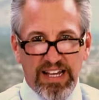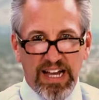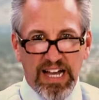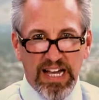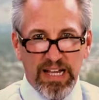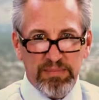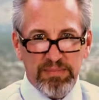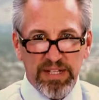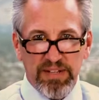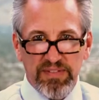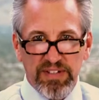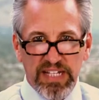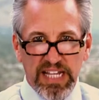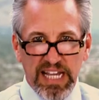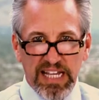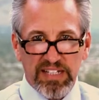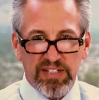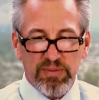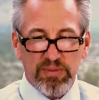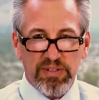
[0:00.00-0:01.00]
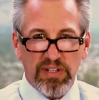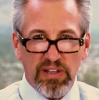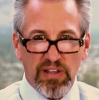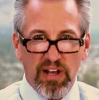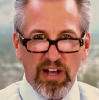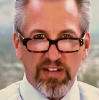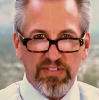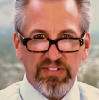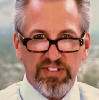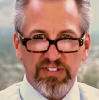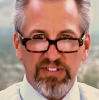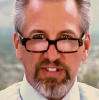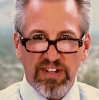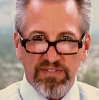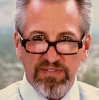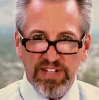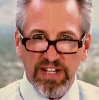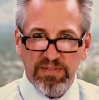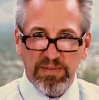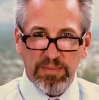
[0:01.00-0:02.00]
I'm David Cantor with the Law Offices
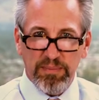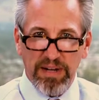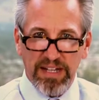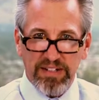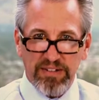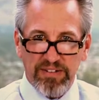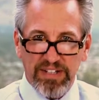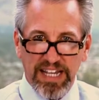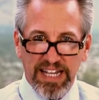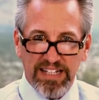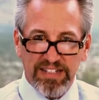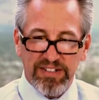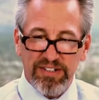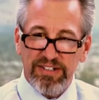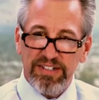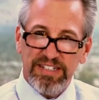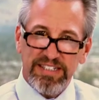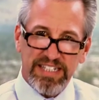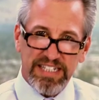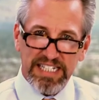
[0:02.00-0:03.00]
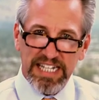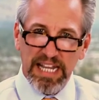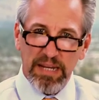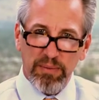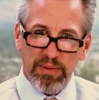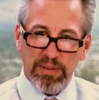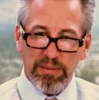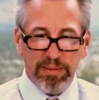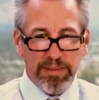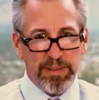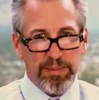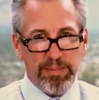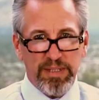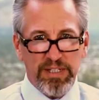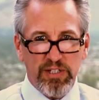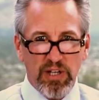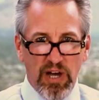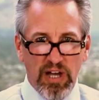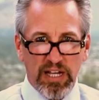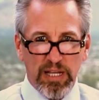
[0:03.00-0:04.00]
of David Michael Cantor, and today what I'm going to be
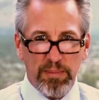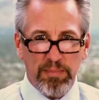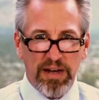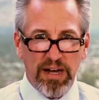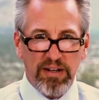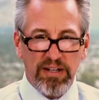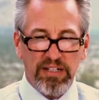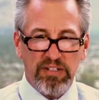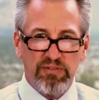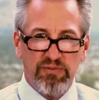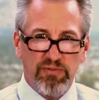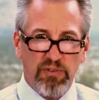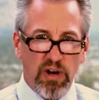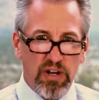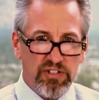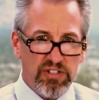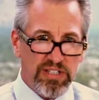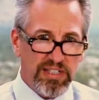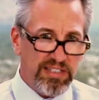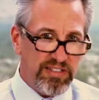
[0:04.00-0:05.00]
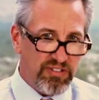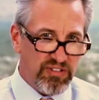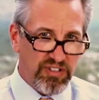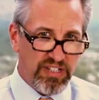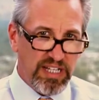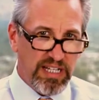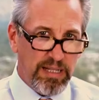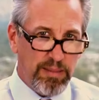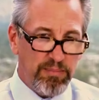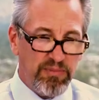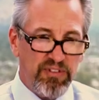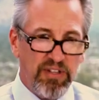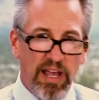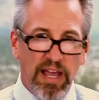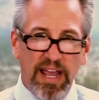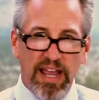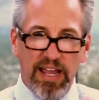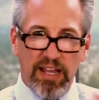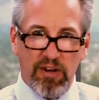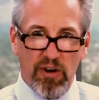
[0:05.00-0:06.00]
talking about is fraudulent schemes
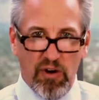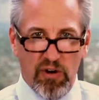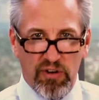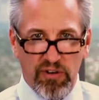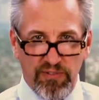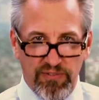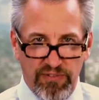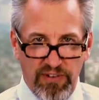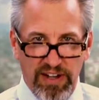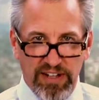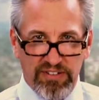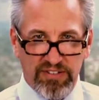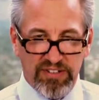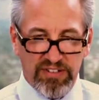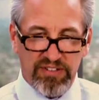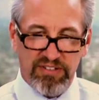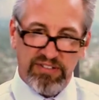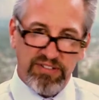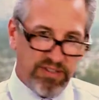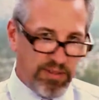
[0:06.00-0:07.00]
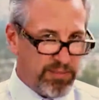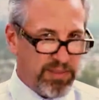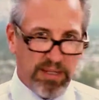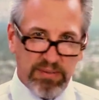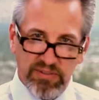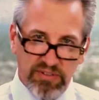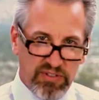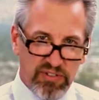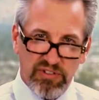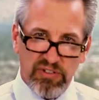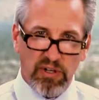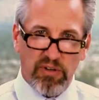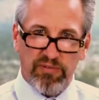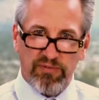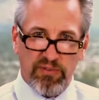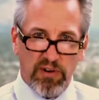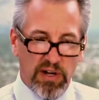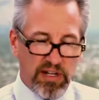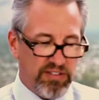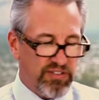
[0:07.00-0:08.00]
and artifices. Sometimes it's just called
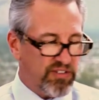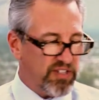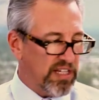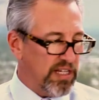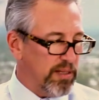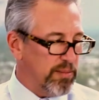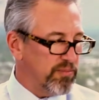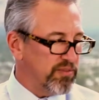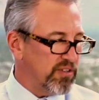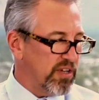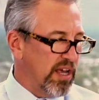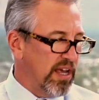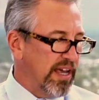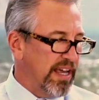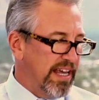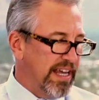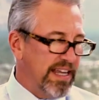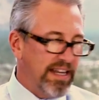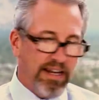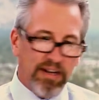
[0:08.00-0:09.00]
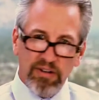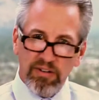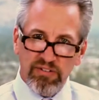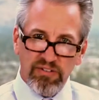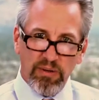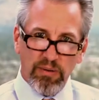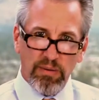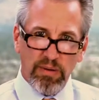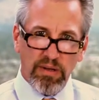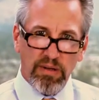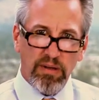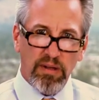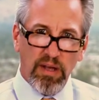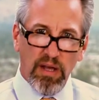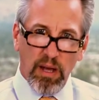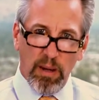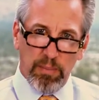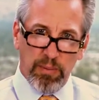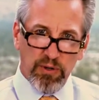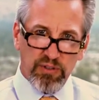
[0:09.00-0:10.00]
fraud schemes. In Arizona,
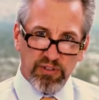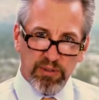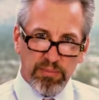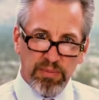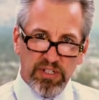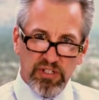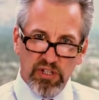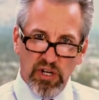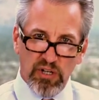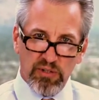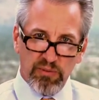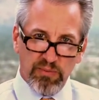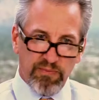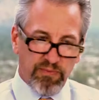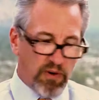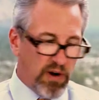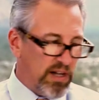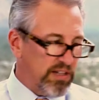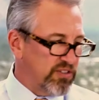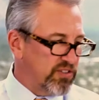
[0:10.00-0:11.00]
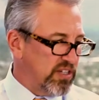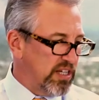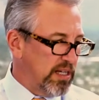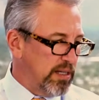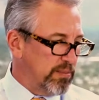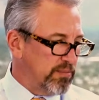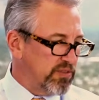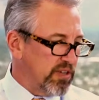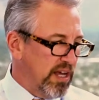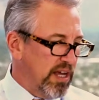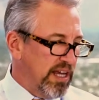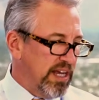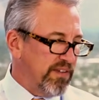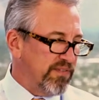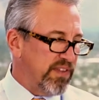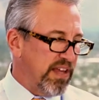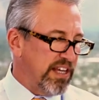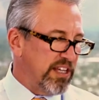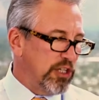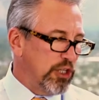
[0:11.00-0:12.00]
a person can be charged with fraud schemes if
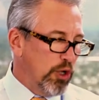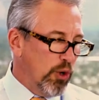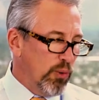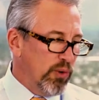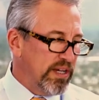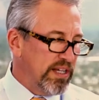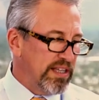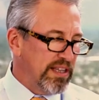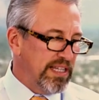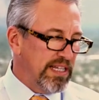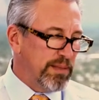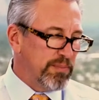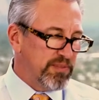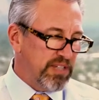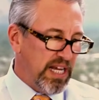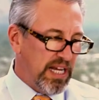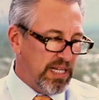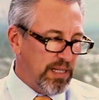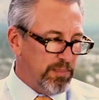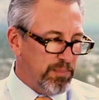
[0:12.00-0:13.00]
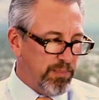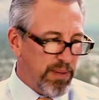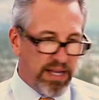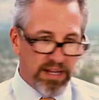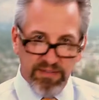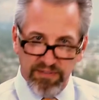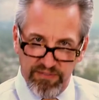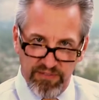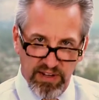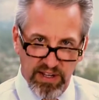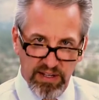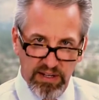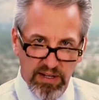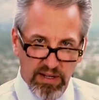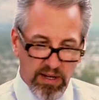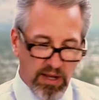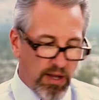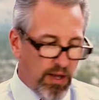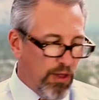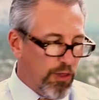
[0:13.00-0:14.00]
they knowingly obtain a benefit
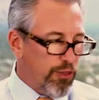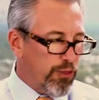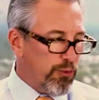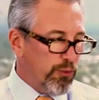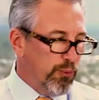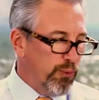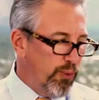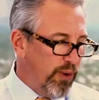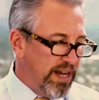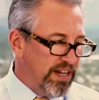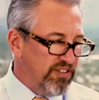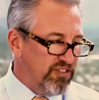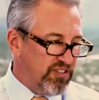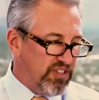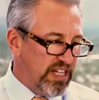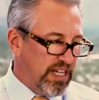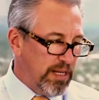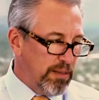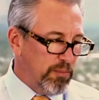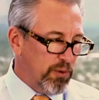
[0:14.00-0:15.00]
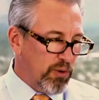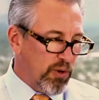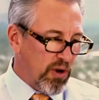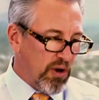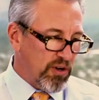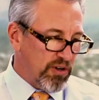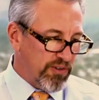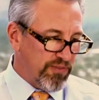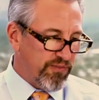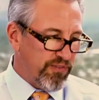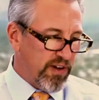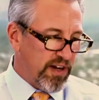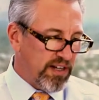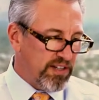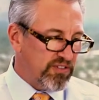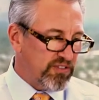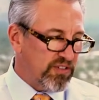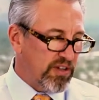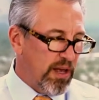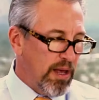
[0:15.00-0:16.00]
through a scheme or
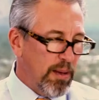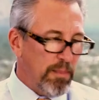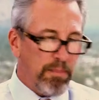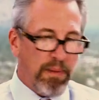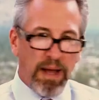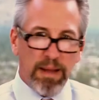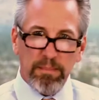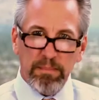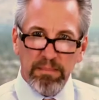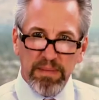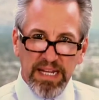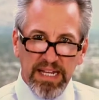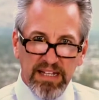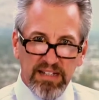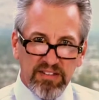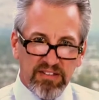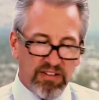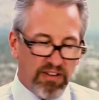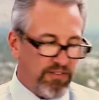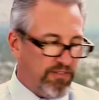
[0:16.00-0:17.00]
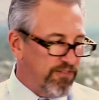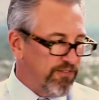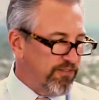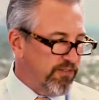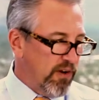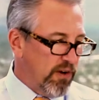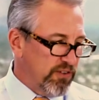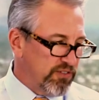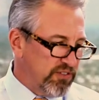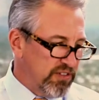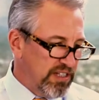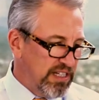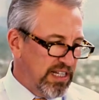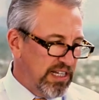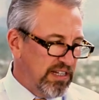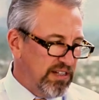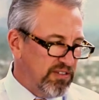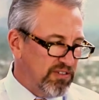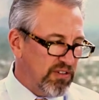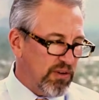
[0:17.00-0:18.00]
artifice by means of
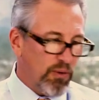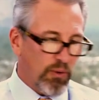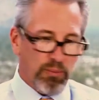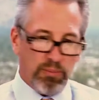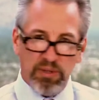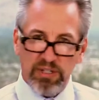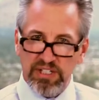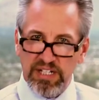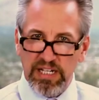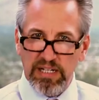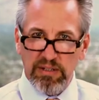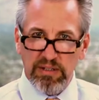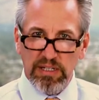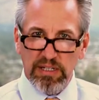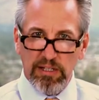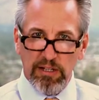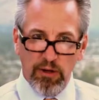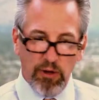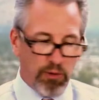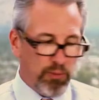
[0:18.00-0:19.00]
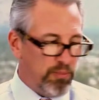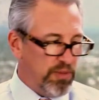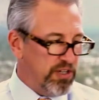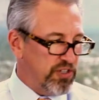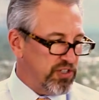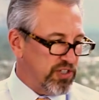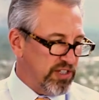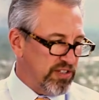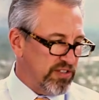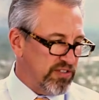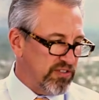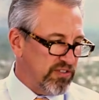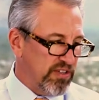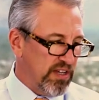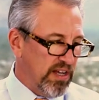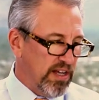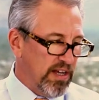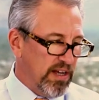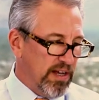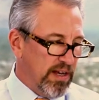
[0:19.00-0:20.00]
falsities or material omissions.
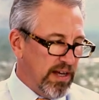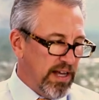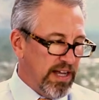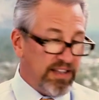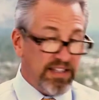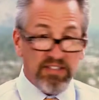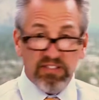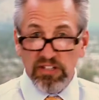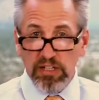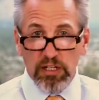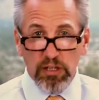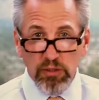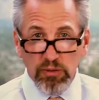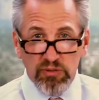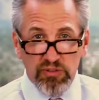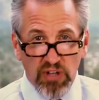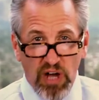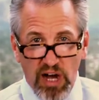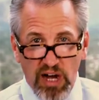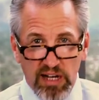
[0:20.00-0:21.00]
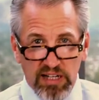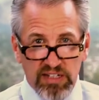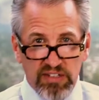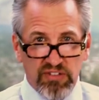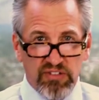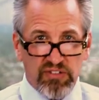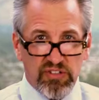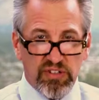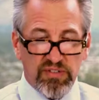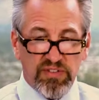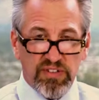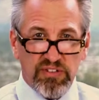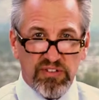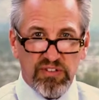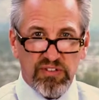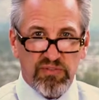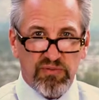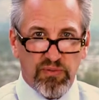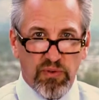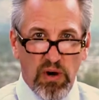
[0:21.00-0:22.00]
And this includes honest
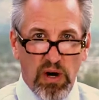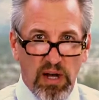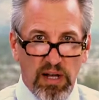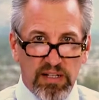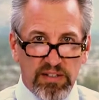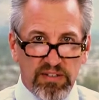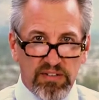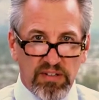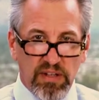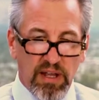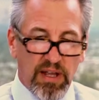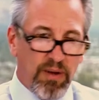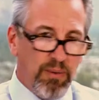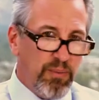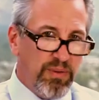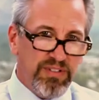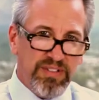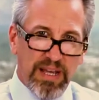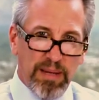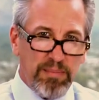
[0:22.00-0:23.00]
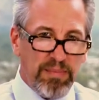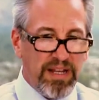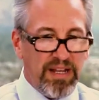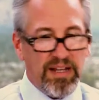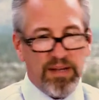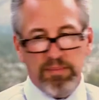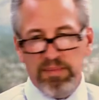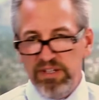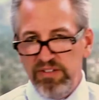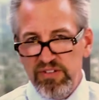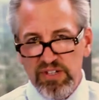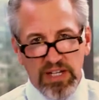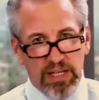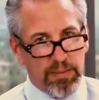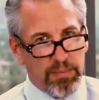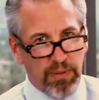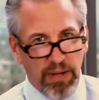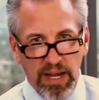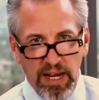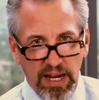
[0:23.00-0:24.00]
services fraud. What's that mean? It means you
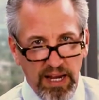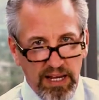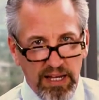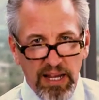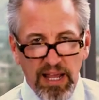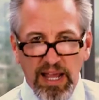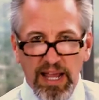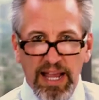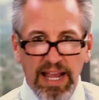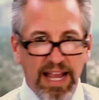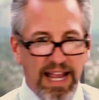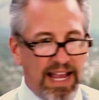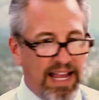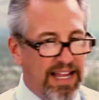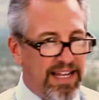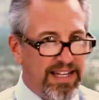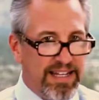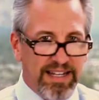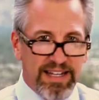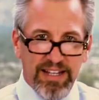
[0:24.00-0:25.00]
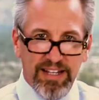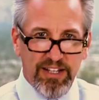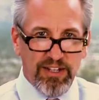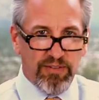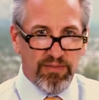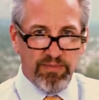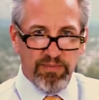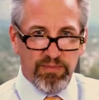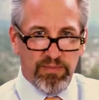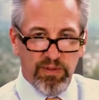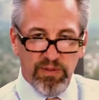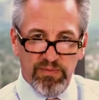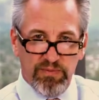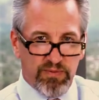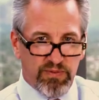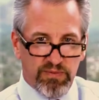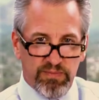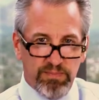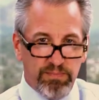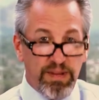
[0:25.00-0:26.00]
get paid and you've,
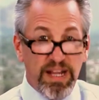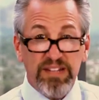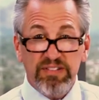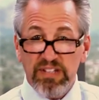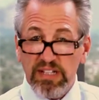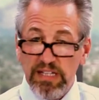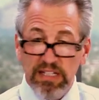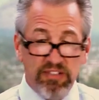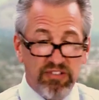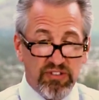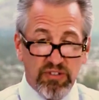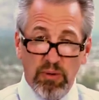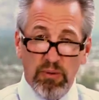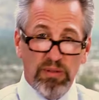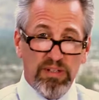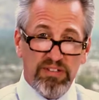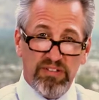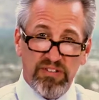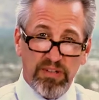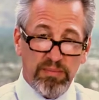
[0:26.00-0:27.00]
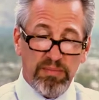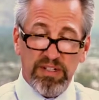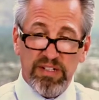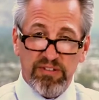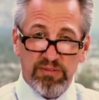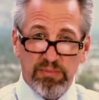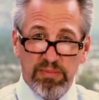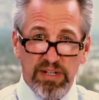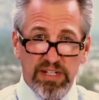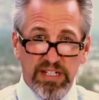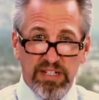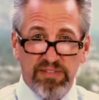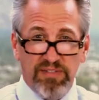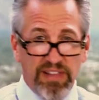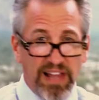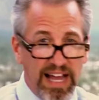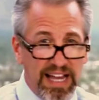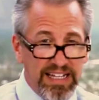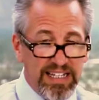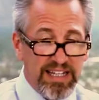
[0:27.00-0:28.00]
you've basically stolen somebody's money. You've
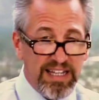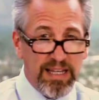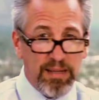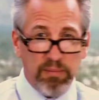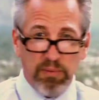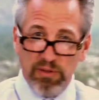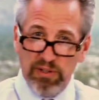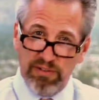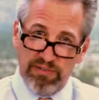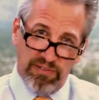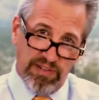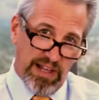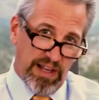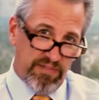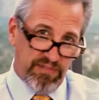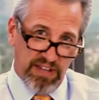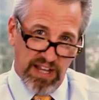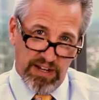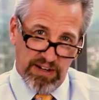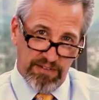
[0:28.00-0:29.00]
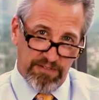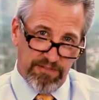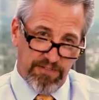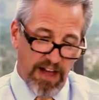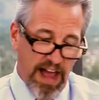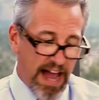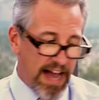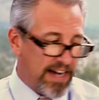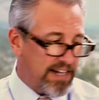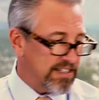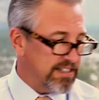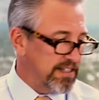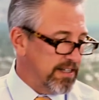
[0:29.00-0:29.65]
lied to them or you've left out a fact.